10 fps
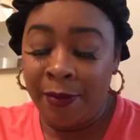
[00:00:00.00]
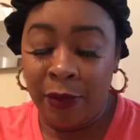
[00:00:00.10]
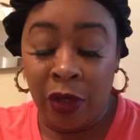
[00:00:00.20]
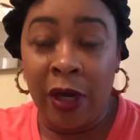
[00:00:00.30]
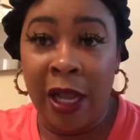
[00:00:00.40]

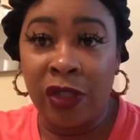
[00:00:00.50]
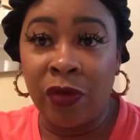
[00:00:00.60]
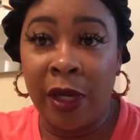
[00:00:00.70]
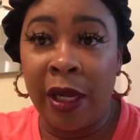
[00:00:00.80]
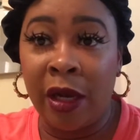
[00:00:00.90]
your
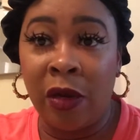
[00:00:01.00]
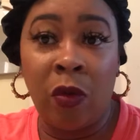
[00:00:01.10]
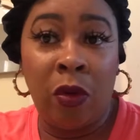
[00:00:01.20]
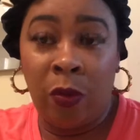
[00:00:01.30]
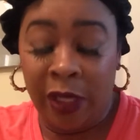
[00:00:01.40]
natural hair
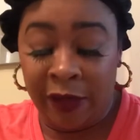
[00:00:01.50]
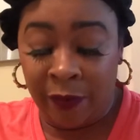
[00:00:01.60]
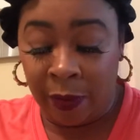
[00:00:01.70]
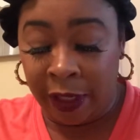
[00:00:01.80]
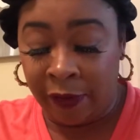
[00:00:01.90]
or weave
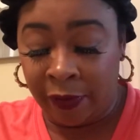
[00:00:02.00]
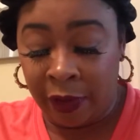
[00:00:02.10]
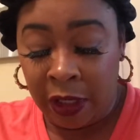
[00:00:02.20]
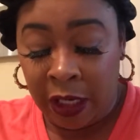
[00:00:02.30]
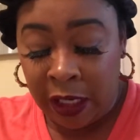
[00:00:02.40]
or
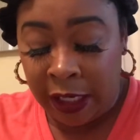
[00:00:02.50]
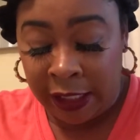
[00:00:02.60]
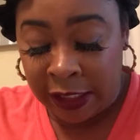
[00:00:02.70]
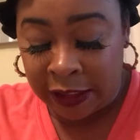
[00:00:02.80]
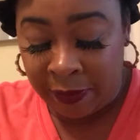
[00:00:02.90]
whatever, it
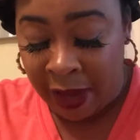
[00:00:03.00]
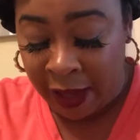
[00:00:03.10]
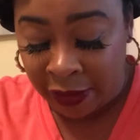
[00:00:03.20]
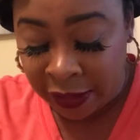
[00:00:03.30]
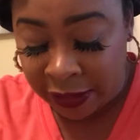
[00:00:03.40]
doesn't
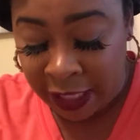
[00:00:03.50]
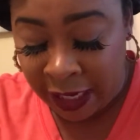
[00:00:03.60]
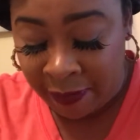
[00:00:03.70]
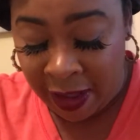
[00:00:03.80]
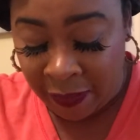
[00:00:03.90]
matter. The
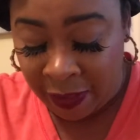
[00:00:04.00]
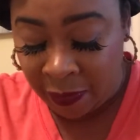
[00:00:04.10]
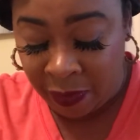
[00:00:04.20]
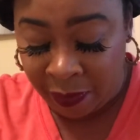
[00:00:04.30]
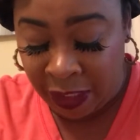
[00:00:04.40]
same
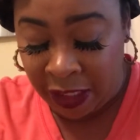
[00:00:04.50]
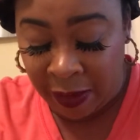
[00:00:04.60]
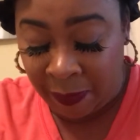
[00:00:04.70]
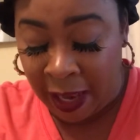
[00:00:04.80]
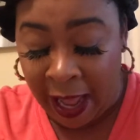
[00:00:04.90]
method will be
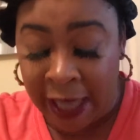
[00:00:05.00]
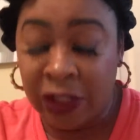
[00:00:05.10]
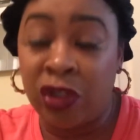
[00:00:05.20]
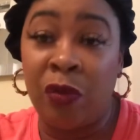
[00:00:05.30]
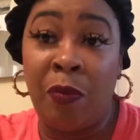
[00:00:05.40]
applied
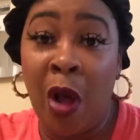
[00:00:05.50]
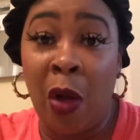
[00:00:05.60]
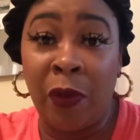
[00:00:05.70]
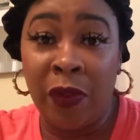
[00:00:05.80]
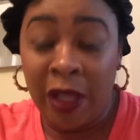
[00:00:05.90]
to
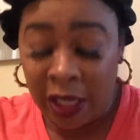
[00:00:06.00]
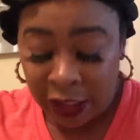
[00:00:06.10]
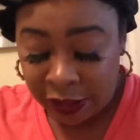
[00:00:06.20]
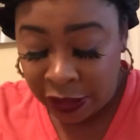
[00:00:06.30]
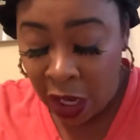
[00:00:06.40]
both.
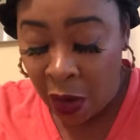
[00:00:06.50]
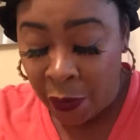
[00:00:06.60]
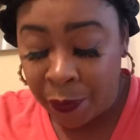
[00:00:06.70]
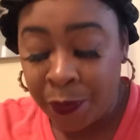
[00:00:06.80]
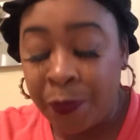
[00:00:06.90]
So,
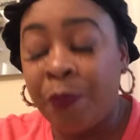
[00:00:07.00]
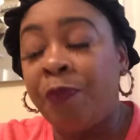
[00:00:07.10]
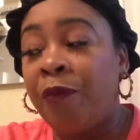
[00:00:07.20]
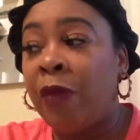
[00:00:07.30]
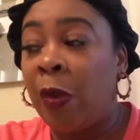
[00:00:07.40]

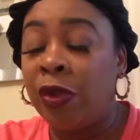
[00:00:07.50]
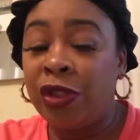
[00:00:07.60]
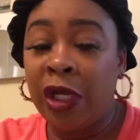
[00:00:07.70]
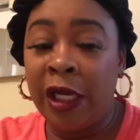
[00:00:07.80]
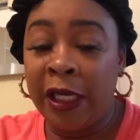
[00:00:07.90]
what
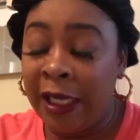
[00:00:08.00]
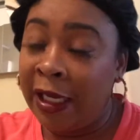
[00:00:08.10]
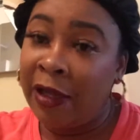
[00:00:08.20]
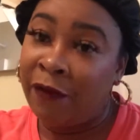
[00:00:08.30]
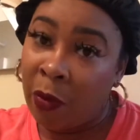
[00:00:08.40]
you're going to
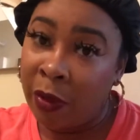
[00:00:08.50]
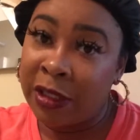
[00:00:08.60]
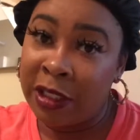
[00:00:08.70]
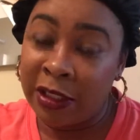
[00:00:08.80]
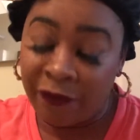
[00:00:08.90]
need, of course,
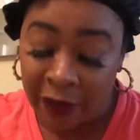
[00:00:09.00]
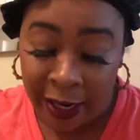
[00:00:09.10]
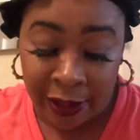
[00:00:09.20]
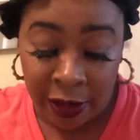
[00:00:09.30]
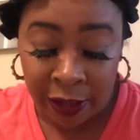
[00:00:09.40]
is a
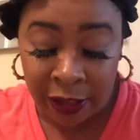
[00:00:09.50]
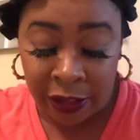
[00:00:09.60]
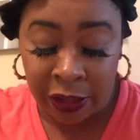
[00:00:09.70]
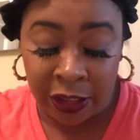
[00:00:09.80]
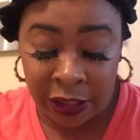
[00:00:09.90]
flat iron, and
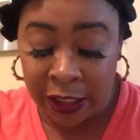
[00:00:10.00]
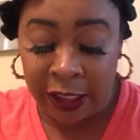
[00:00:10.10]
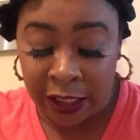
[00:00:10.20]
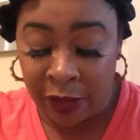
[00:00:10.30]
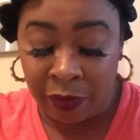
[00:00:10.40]
you're going to
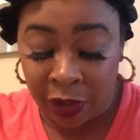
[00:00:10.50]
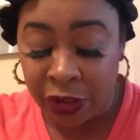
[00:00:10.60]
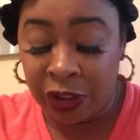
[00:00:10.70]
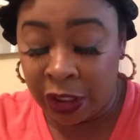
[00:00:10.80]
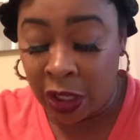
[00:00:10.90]
need a
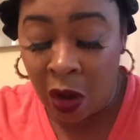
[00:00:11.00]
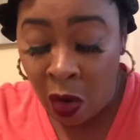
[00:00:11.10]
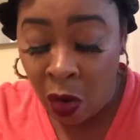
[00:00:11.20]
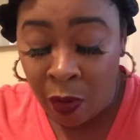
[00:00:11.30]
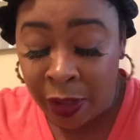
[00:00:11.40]
brush and a
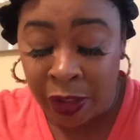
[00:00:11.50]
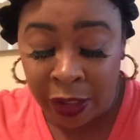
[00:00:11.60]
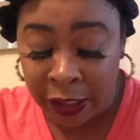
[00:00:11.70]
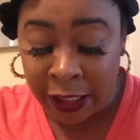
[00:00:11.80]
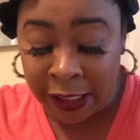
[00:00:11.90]
comb, and you're
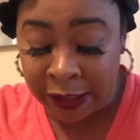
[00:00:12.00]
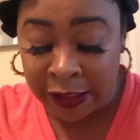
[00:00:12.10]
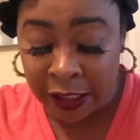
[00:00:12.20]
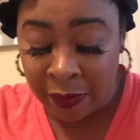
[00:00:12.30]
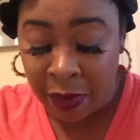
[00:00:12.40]
going to need
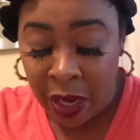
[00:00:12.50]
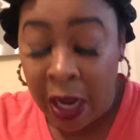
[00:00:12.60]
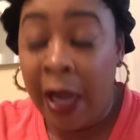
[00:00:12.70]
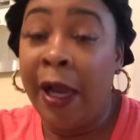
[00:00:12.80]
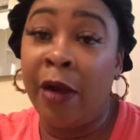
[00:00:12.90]
some
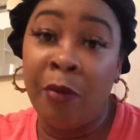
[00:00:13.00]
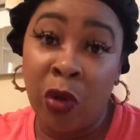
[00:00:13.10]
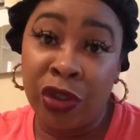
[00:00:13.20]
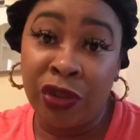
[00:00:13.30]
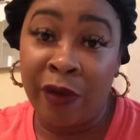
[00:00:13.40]
hair
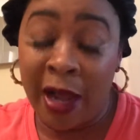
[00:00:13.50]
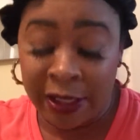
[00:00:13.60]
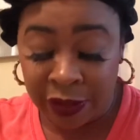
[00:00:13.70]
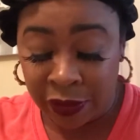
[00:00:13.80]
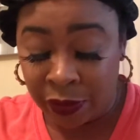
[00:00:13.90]

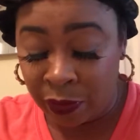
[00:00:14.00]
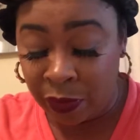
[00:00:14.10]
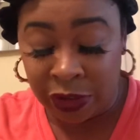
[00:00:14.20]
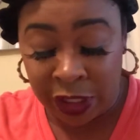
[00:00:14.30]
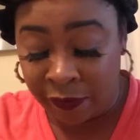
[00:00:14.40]
moisturizer,
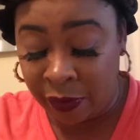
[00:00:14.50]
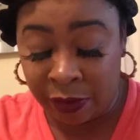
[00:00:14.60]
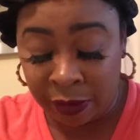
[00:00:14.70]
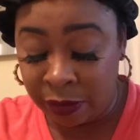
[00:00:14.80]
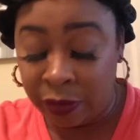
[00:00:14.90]

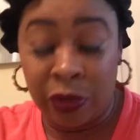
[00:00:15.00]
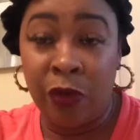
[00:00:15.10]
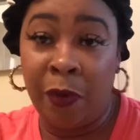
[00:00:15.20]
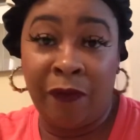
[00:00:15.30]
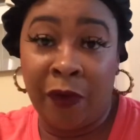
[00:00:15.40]
whichever
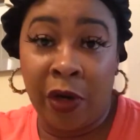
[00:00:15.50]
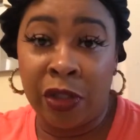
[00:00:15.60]
you prefer